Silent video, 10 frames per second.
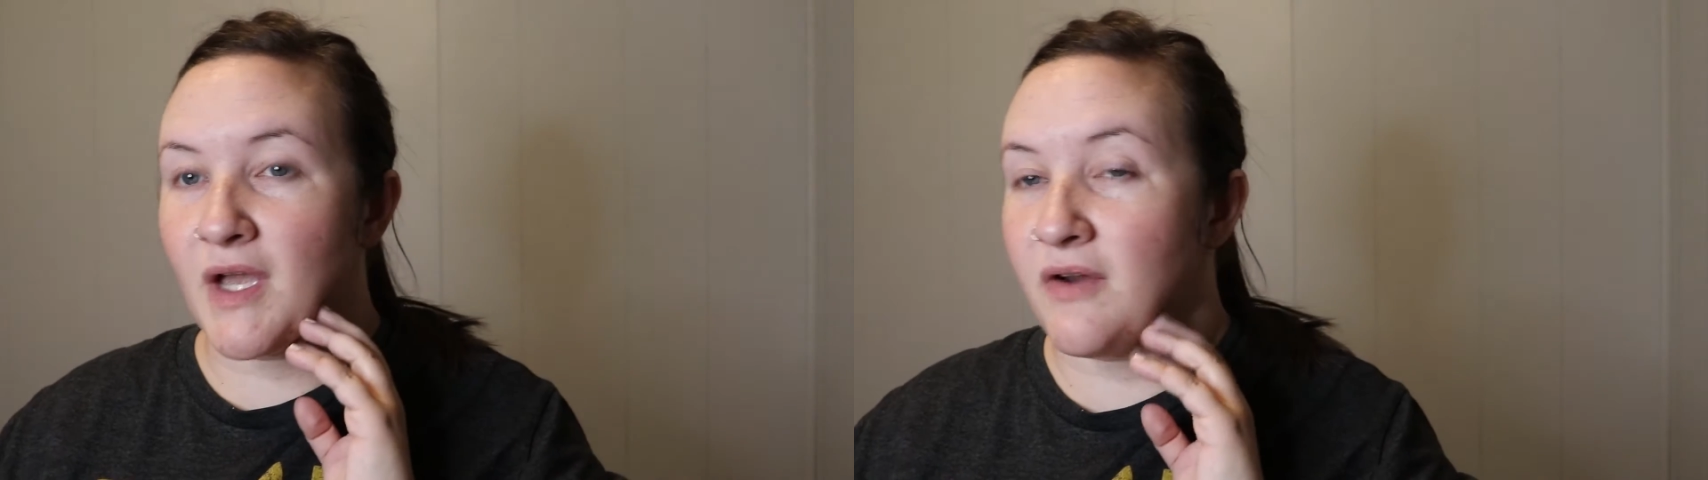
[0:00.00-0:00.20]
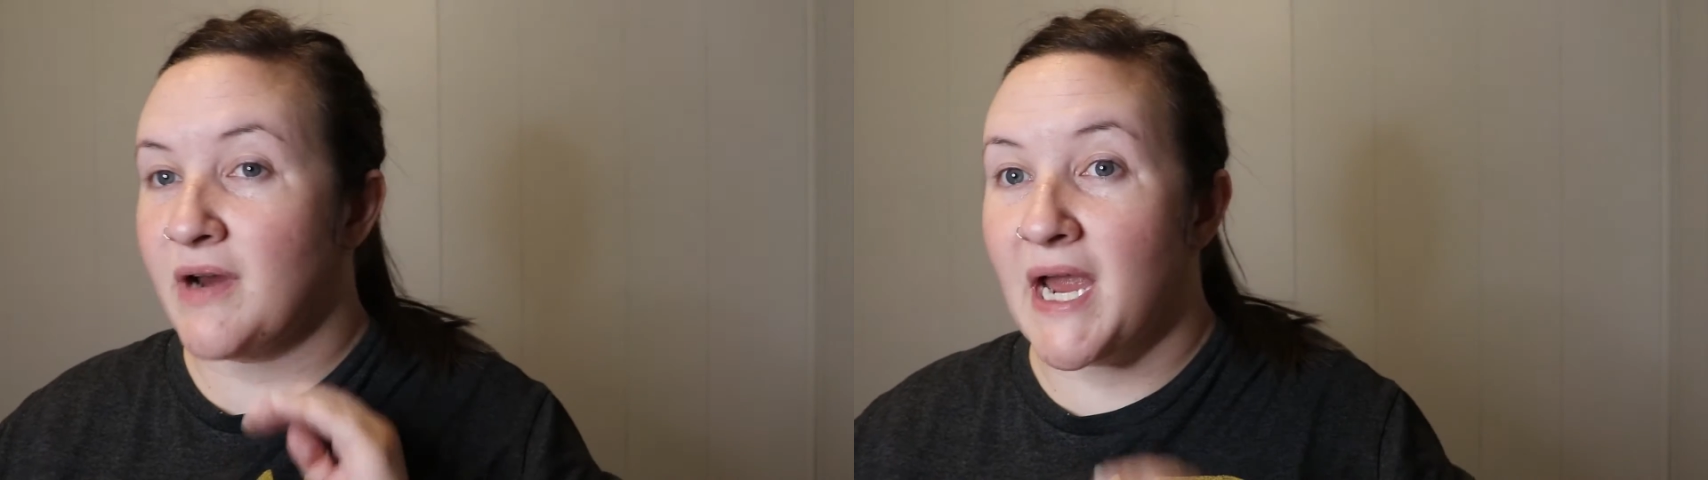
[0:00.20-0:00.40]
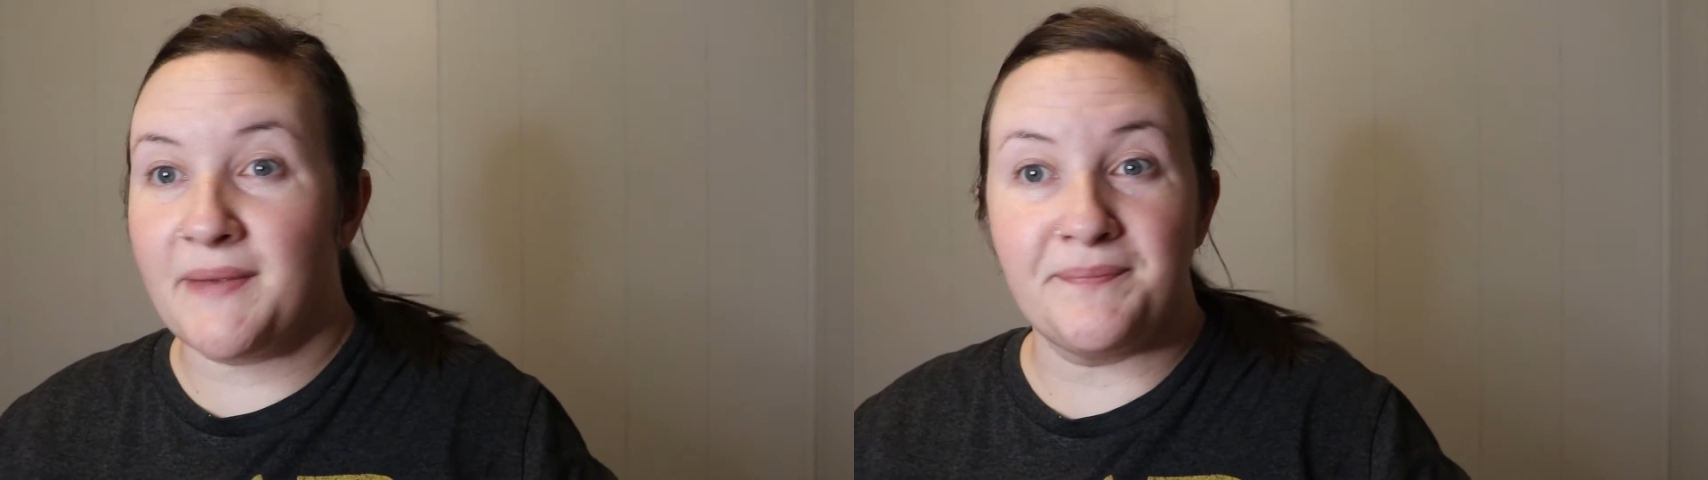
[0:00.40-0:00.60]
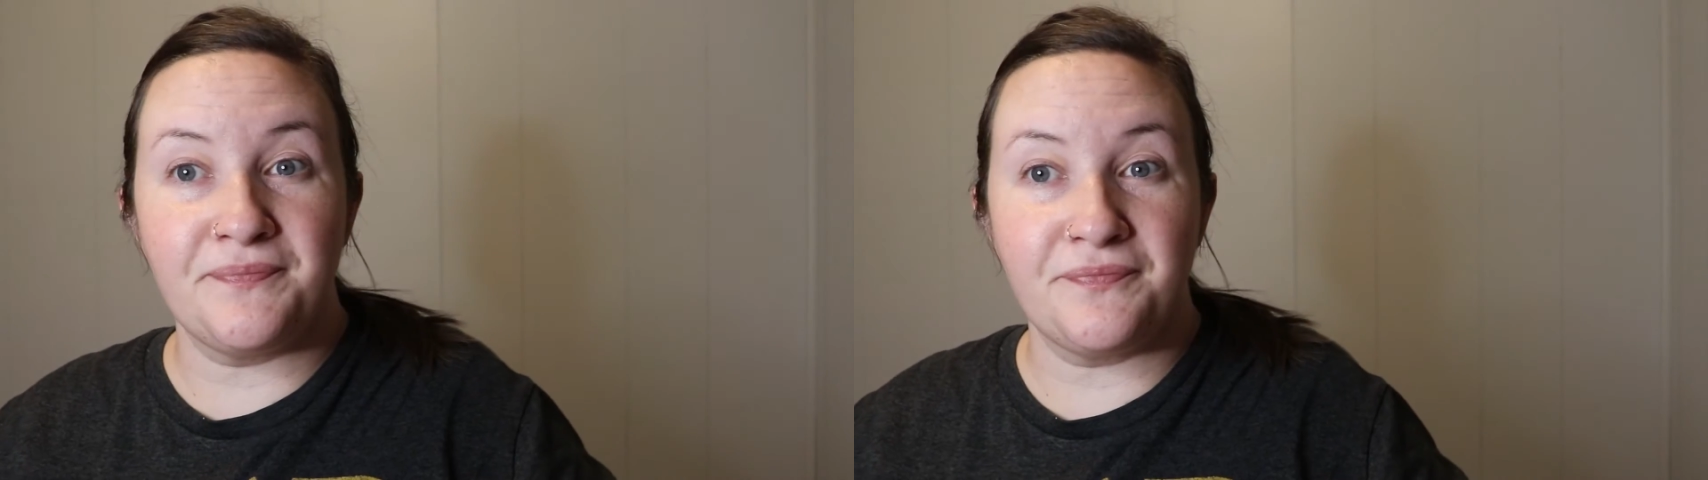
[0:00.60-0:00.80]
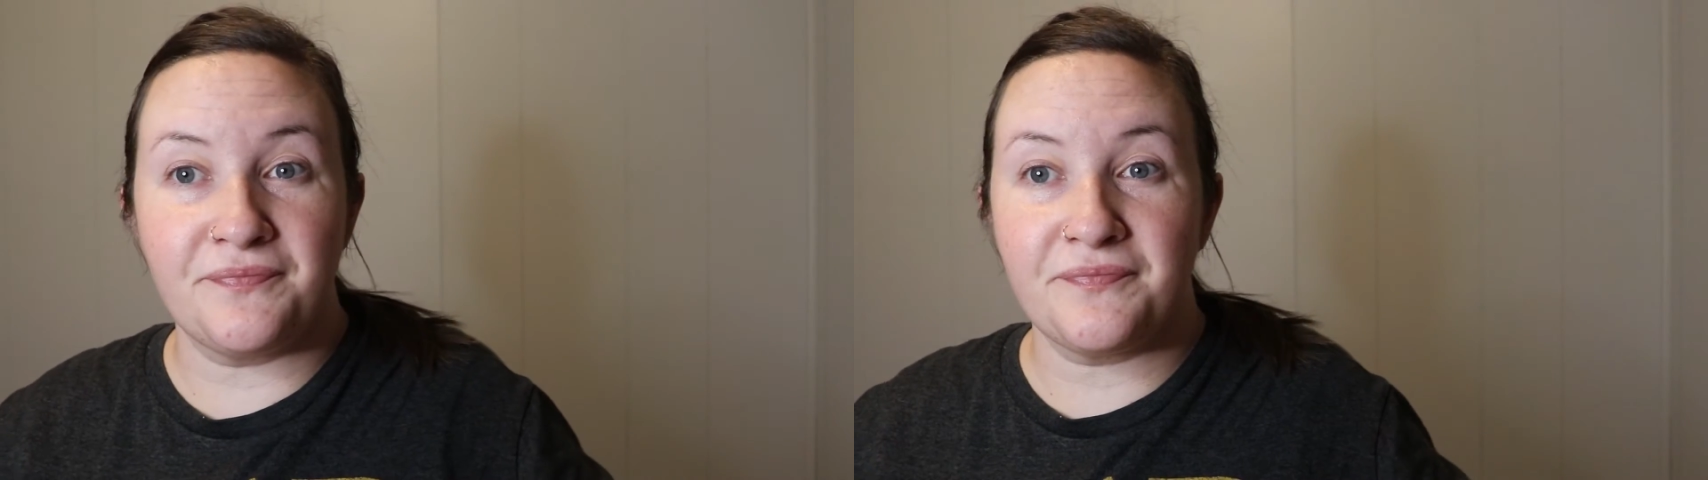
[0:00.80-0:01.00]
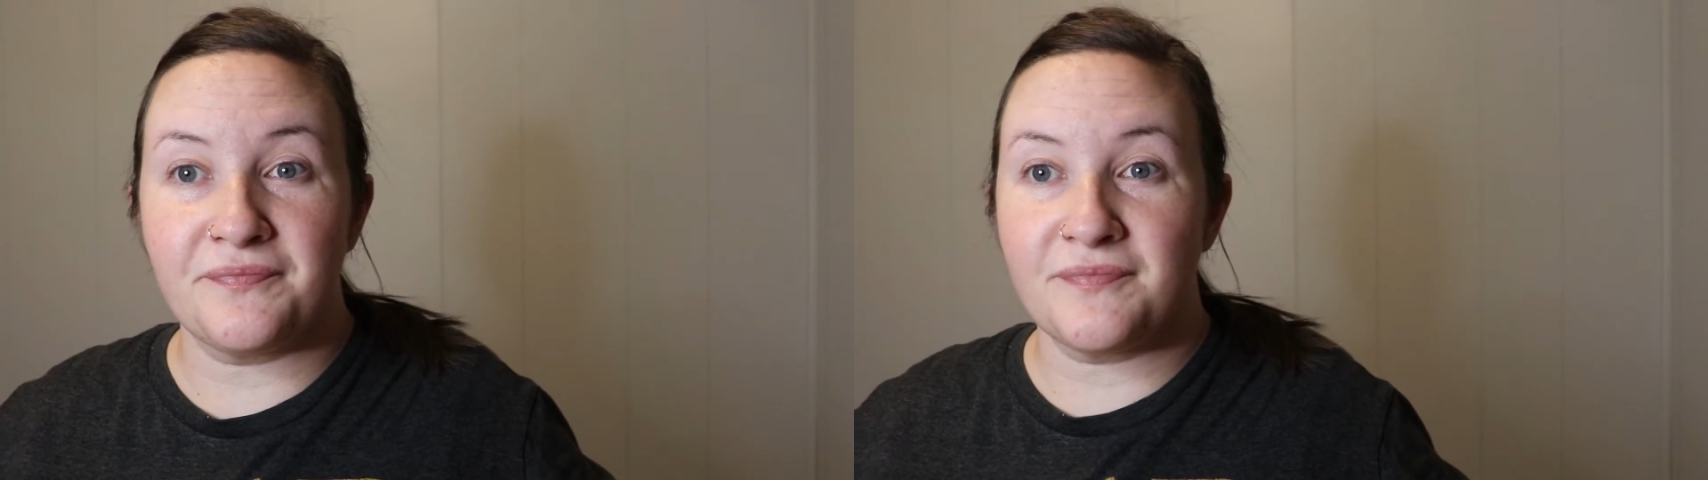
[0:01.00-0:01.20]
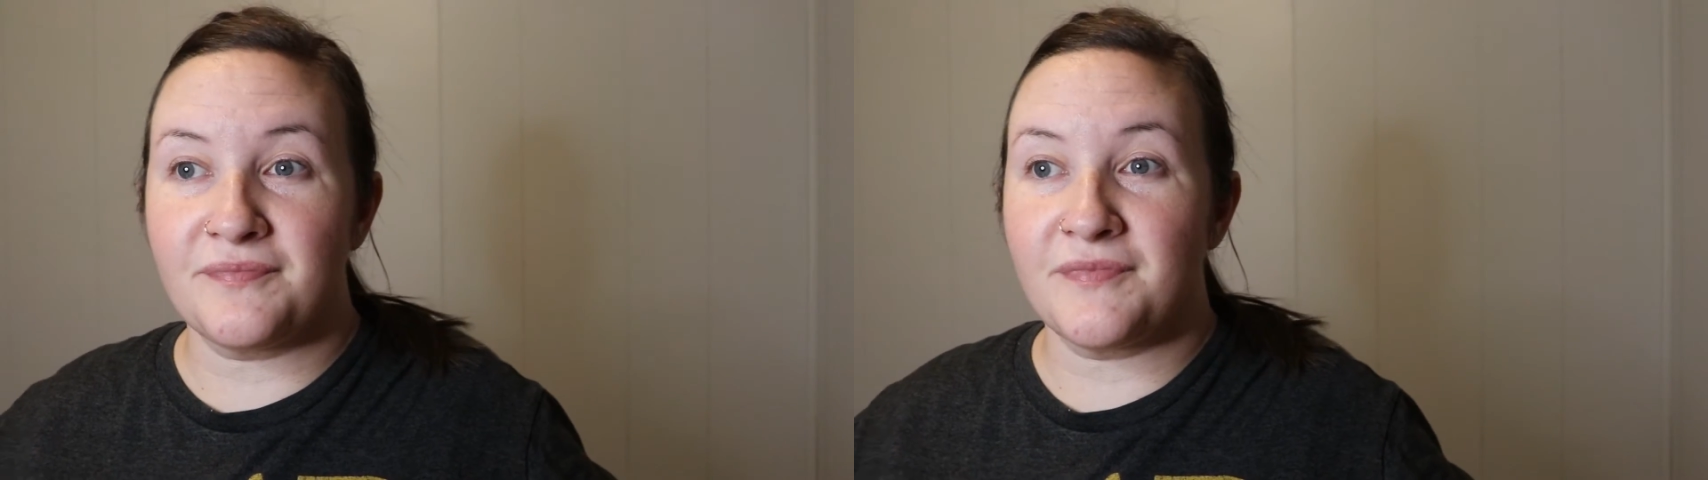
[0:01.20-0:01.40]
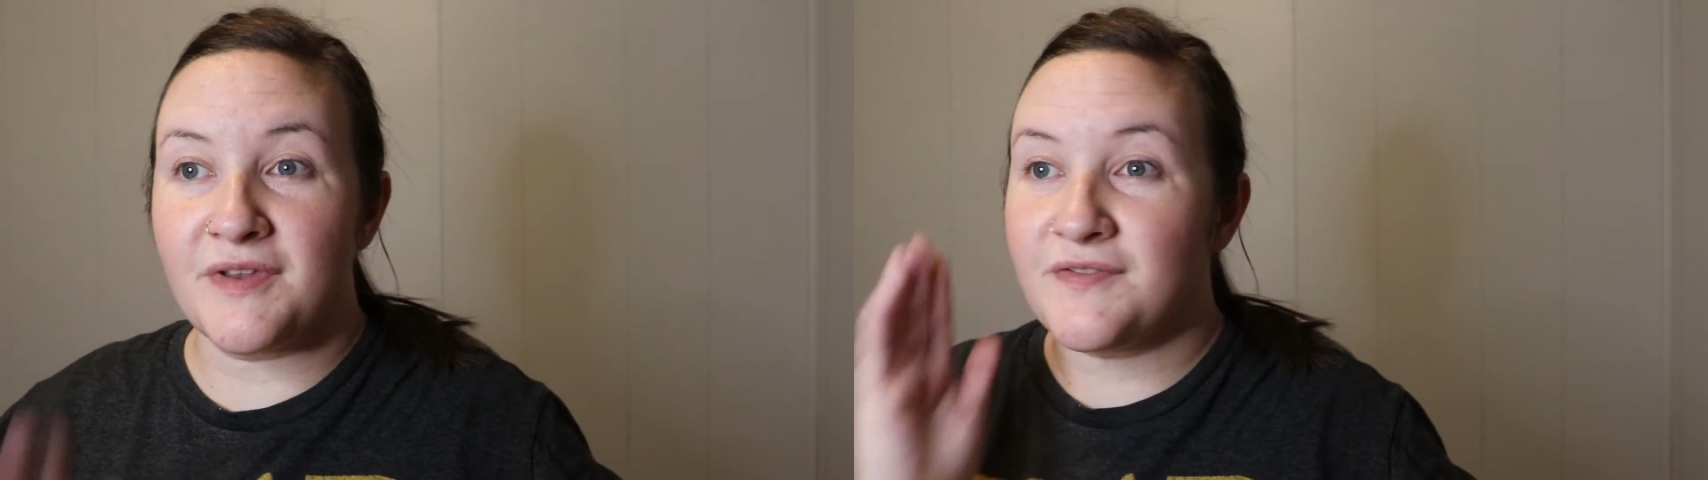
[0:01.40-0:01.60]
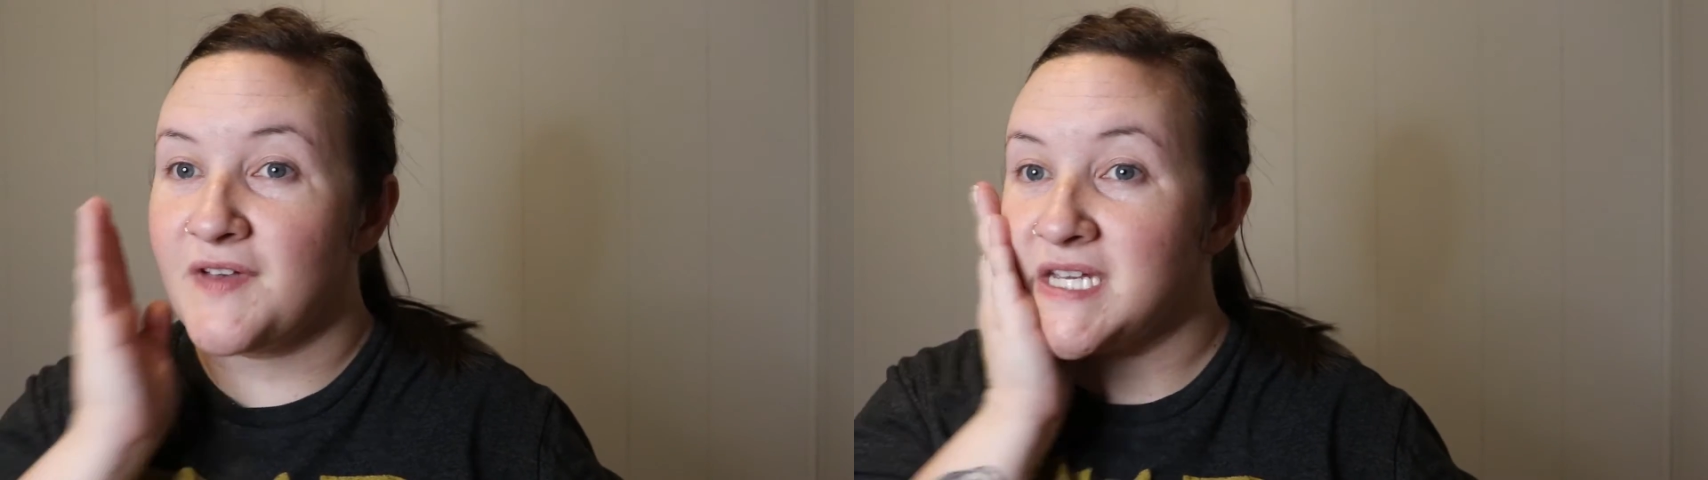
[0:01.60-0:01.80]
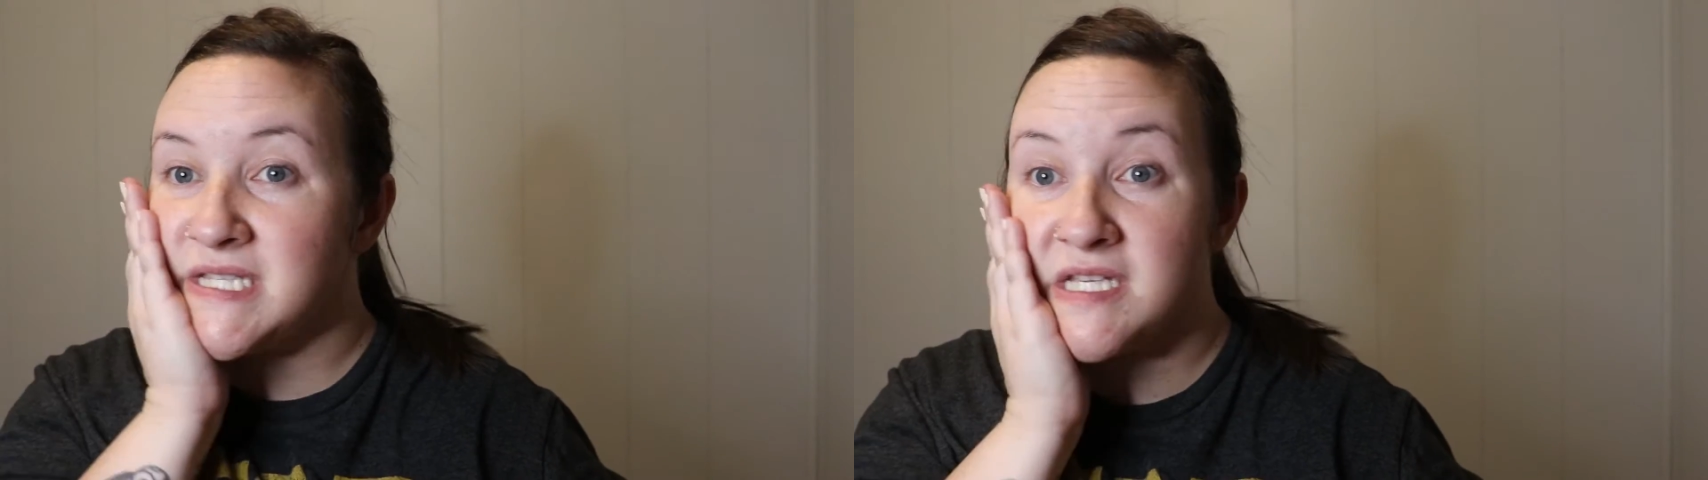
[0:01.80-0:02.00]
All right,
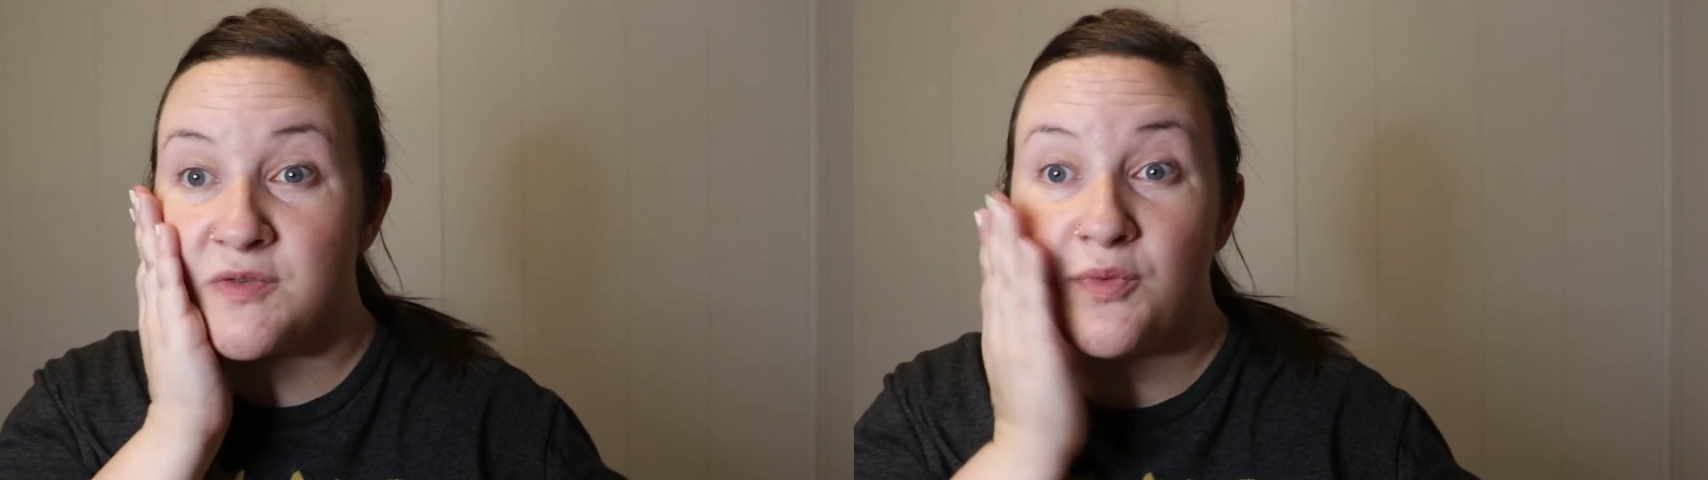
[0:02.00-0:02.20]
face is